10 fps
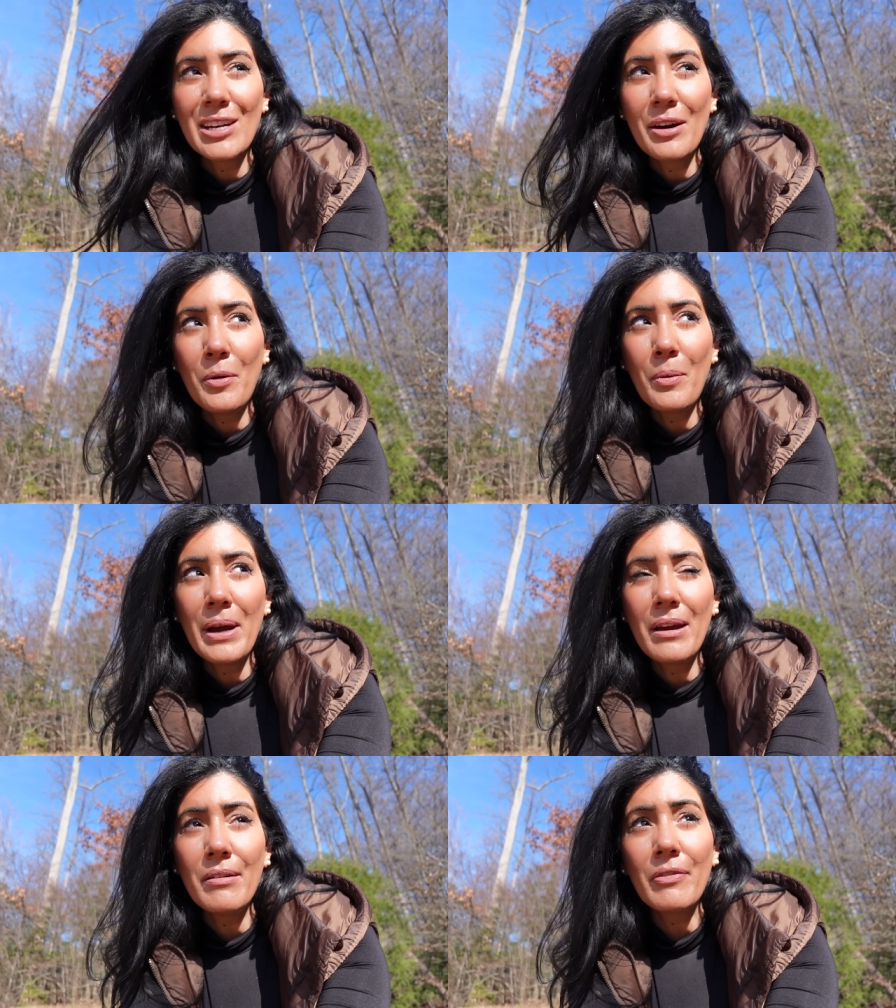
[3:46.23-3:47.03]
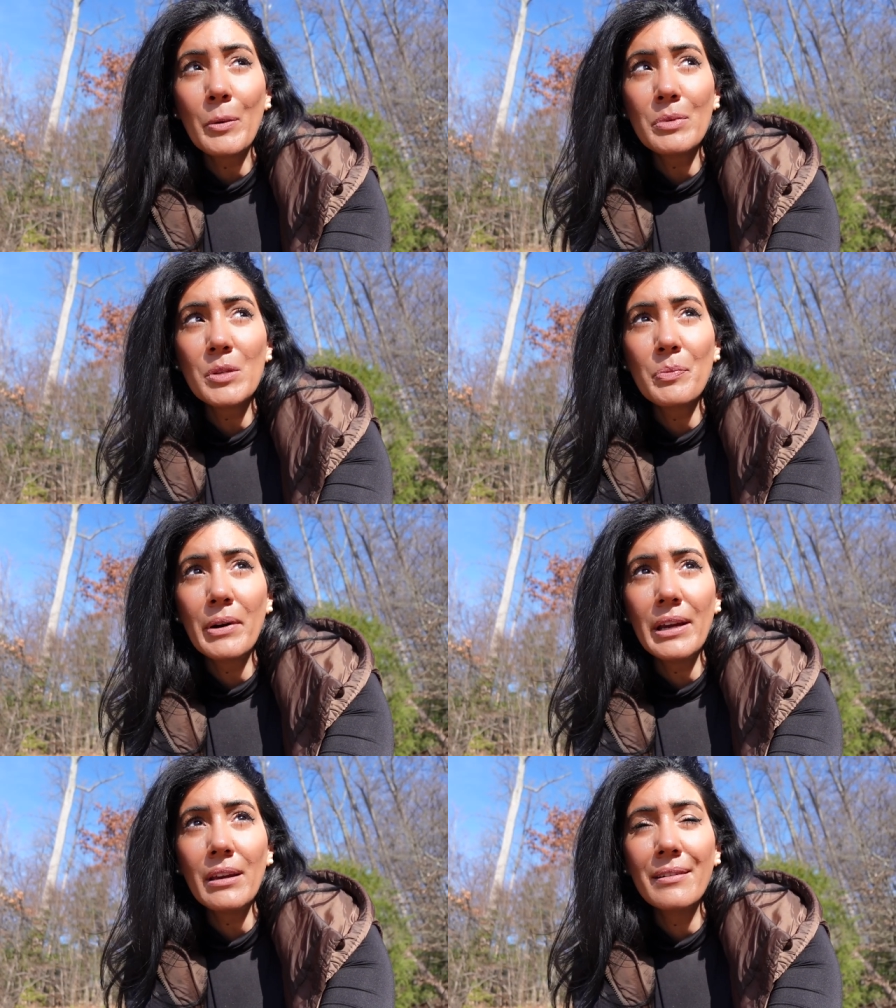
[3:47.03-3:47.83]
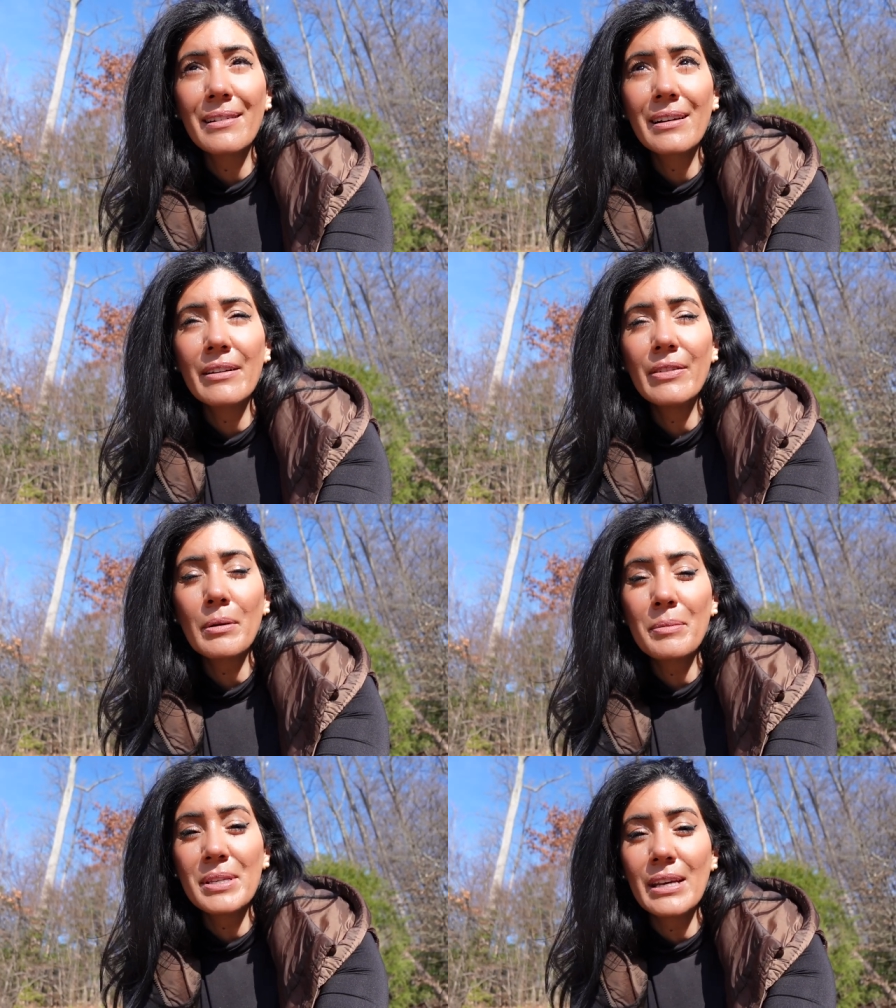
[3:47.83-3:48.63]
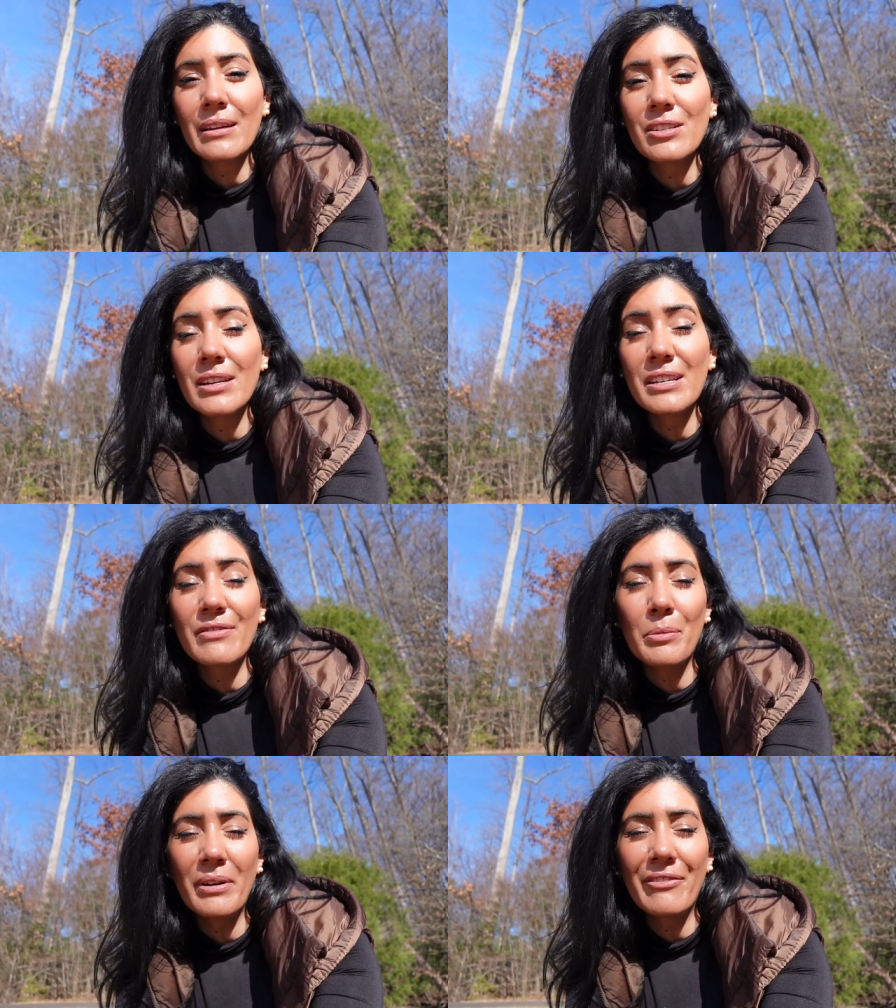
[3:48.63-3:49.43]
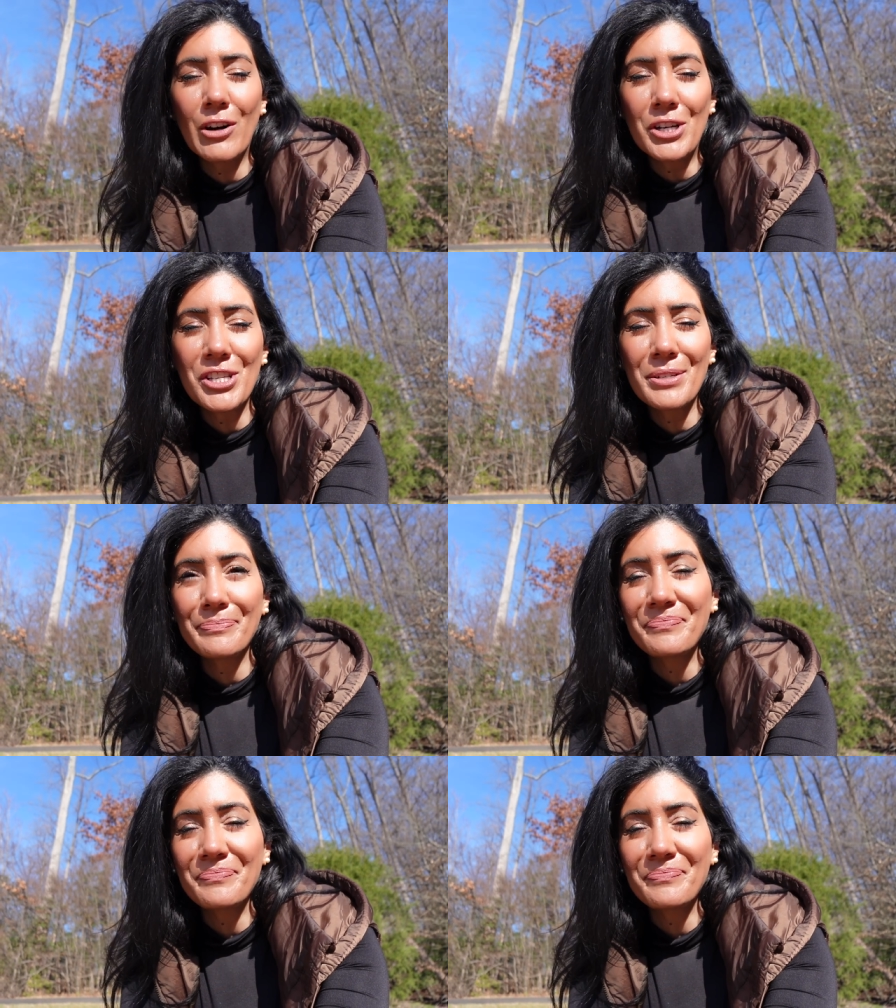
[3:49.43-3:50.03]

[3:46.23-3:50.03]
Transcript: away from spring, if I'm not mistaken. Today is February 1st.